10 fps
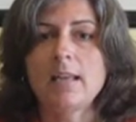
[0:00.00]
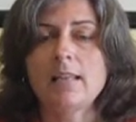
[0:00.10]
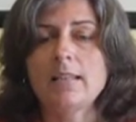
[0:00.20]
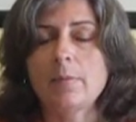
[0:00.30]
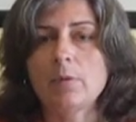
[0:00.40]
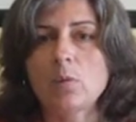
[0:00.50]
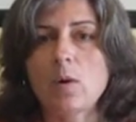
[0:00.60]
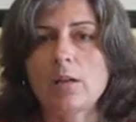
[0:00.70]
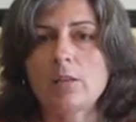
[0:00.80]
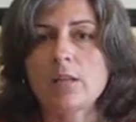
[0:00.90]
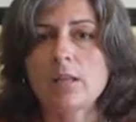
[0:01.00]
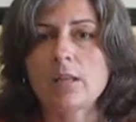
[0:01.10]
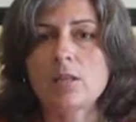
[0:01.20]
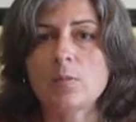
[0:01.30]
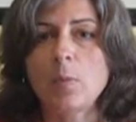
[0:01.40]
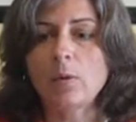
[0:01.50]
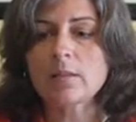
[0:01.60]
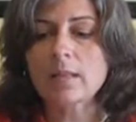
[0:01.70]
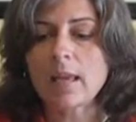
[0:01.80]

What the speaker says: he's able to watch the sports